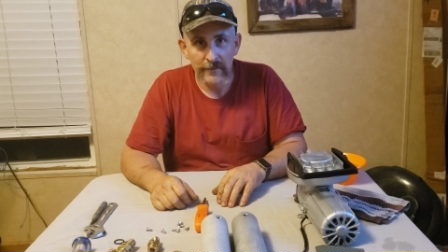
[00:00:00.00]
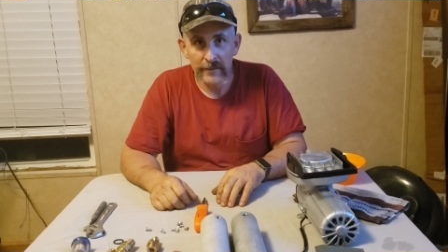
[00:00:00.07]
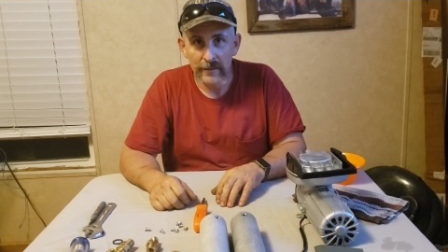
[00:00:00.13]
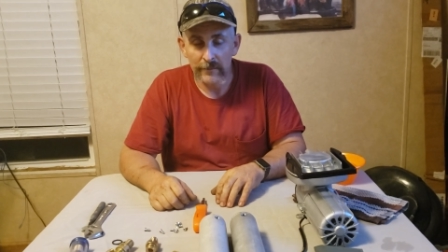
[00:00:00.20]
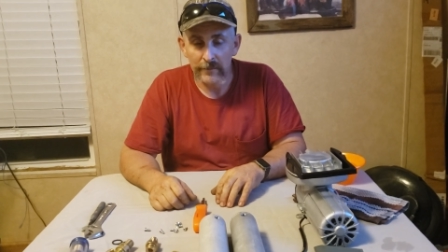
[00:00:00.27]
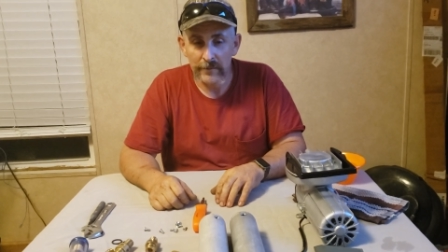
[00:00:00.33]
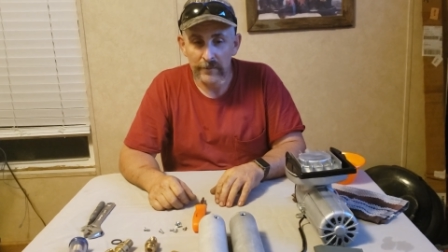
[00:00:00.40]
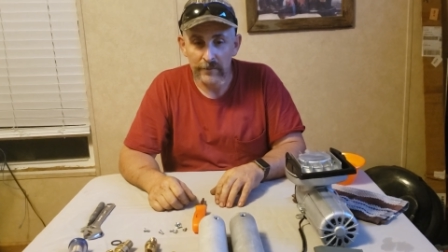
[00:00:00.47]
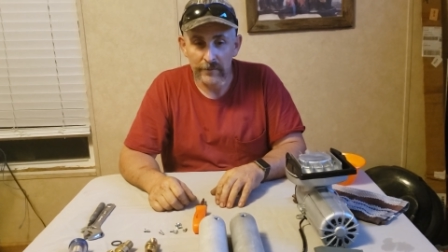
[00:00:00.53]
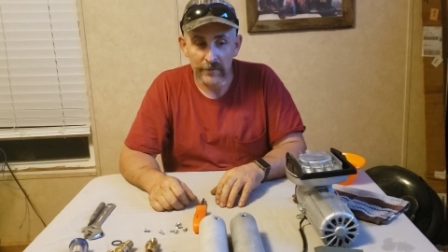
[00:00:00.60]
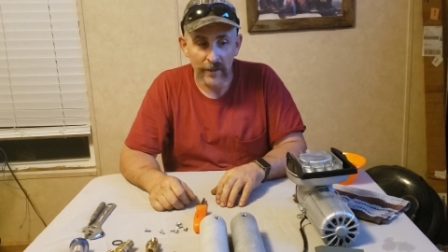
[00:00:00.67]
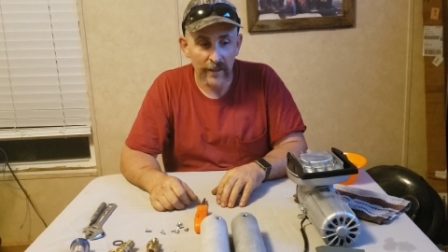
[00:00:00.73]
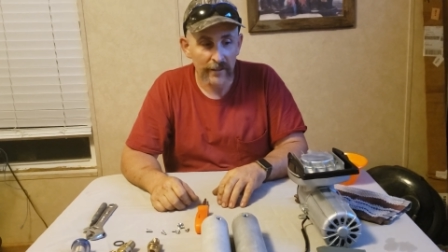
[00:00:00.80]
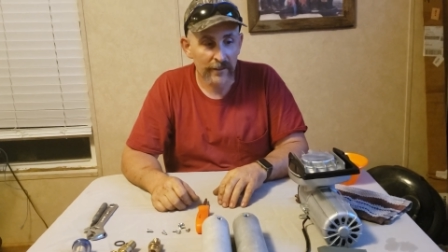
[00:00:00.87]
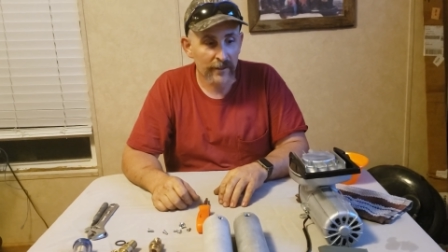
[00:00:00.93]
If you're
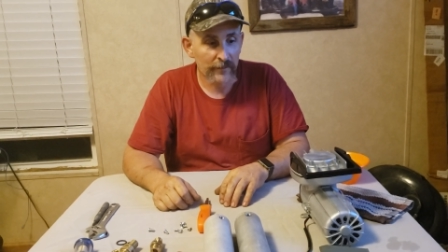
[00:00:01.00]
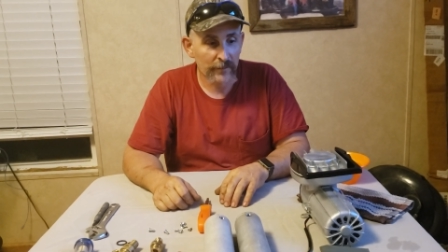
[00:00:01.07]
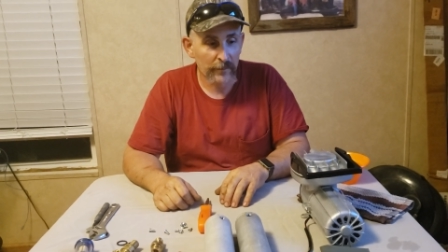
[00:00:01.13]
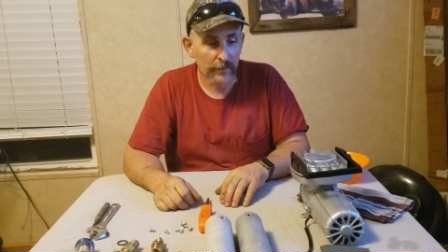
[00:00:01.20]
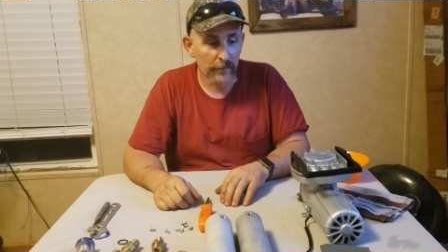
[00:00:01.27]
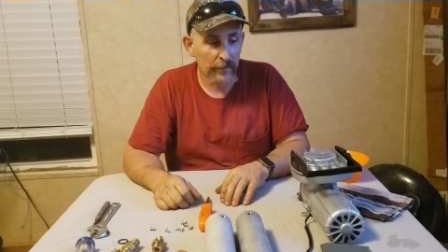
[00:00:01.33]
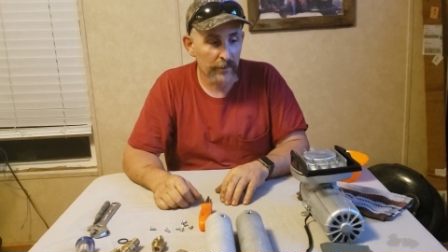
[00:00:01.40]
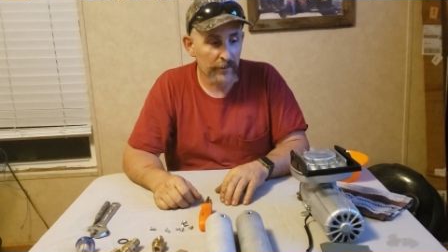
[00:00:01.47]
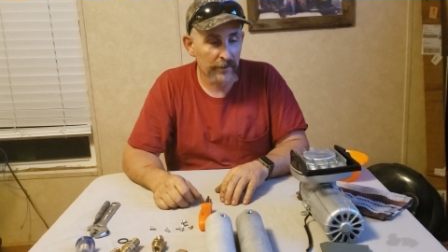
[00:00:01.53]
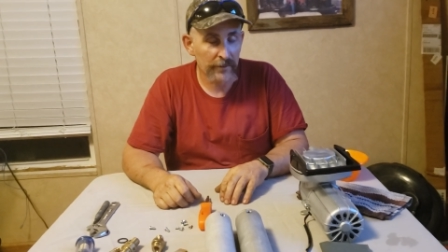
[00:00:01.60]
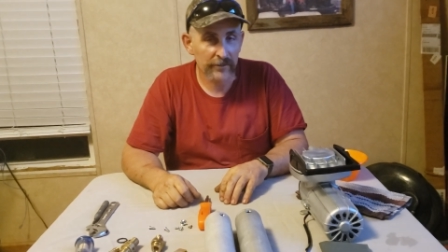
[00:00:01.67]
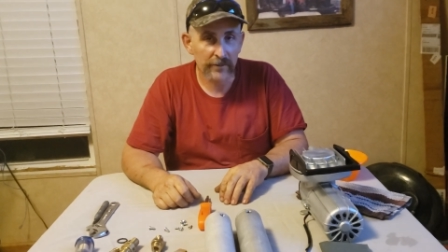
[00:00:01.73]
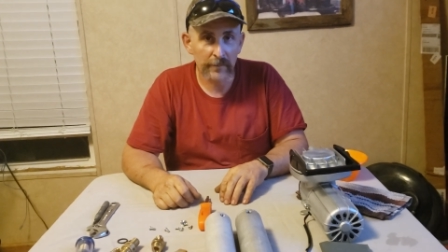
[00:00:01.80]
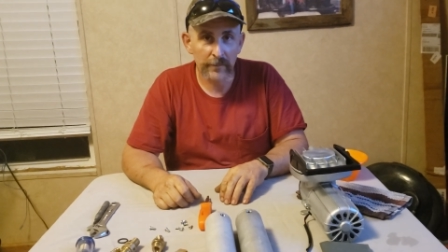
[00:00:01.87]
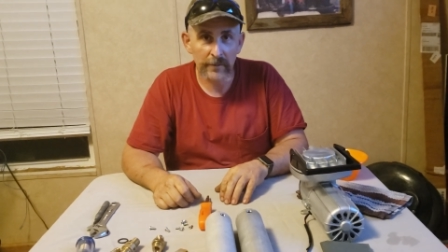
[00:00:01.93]
not comfortable building
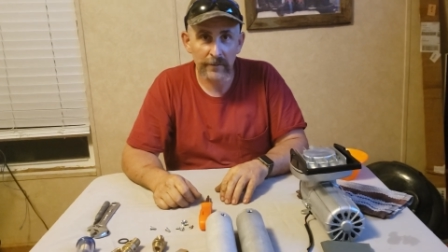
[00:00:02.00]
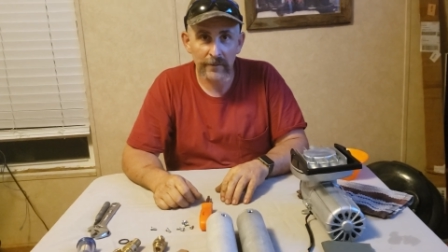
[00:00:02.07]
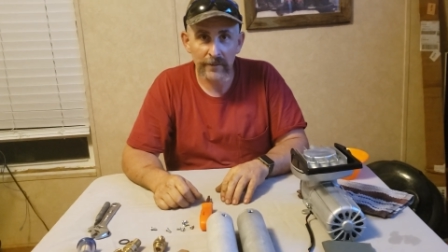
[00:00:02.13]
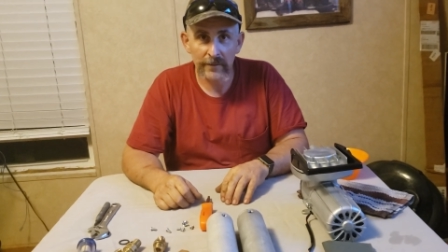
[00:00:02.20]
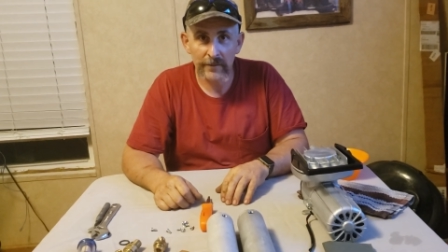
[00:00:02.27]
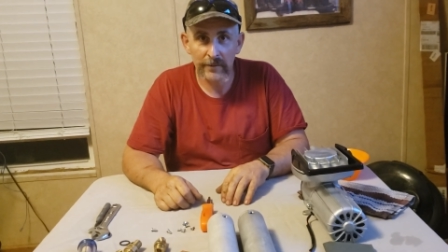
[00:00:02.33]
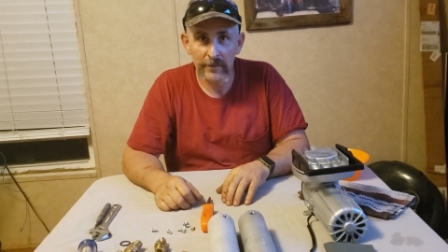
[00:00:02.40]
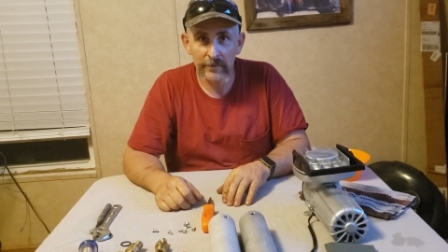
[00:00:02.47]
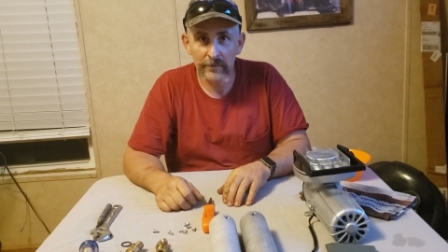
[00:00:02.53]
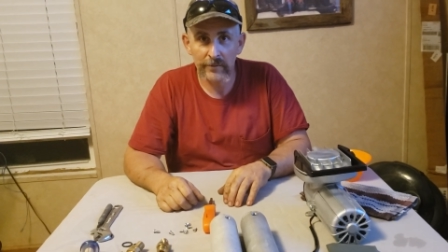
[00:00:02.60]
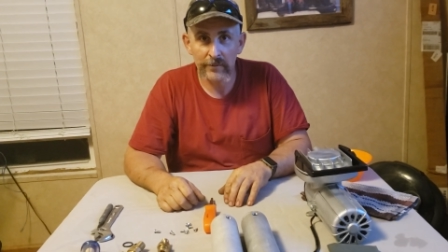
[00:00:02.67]
something like this,